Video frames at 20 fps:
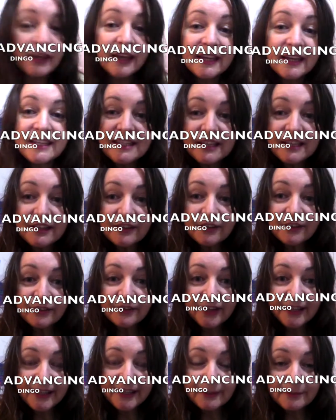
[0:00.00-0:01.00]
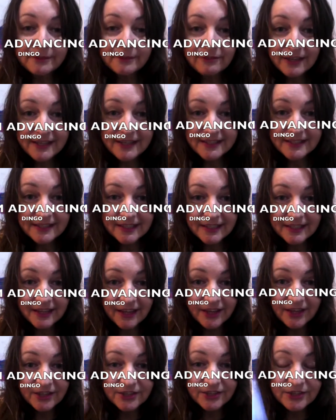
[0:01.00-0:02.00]
DINGO, I am advancing.
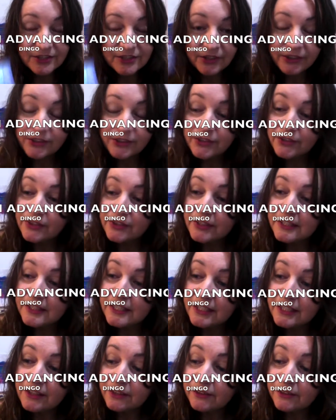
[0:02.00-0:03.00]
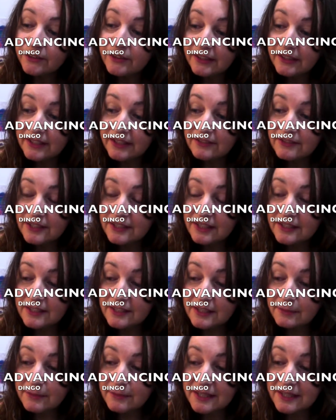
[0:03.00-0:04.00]
So the DINGO gives us
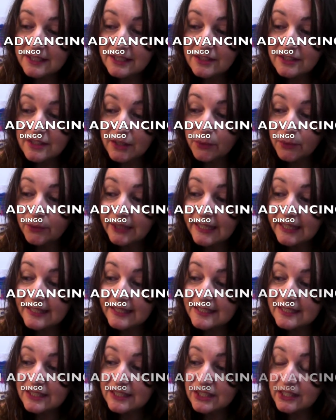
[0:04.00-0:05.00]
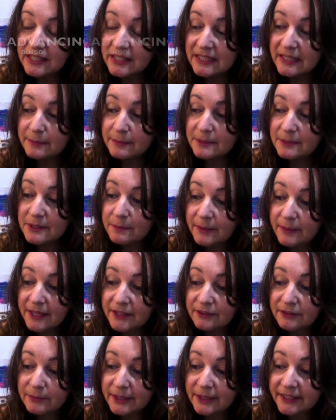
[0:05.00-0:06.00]
the message that when I listen to the deepest
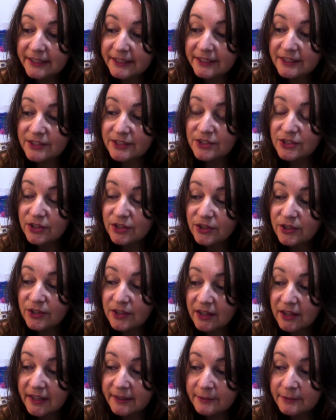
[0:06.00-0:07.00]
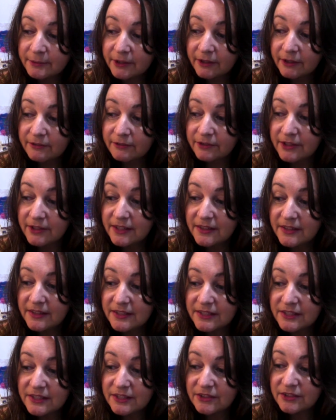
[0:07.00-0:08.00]
part of my heart and soul, I am confident the
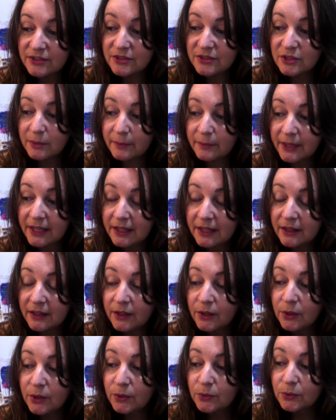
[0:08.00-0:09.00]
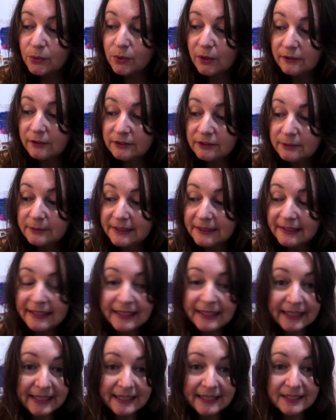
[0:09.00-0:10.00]
decisions I make will ultimately
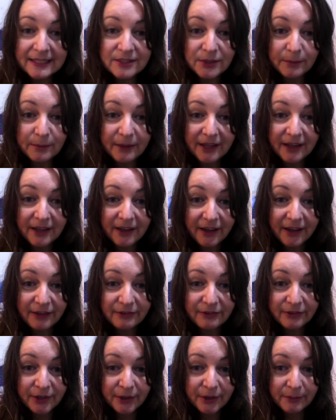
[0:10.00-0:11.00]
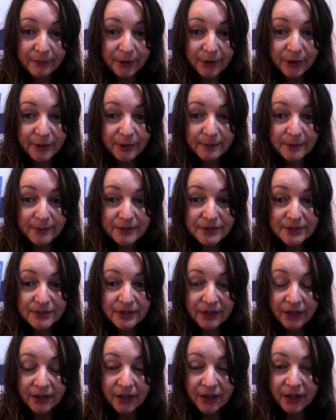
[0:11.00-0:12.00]
lead to my life purpose.
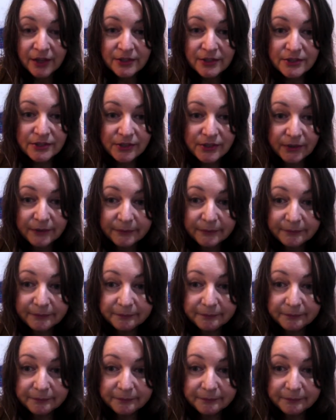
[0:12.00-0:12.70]
So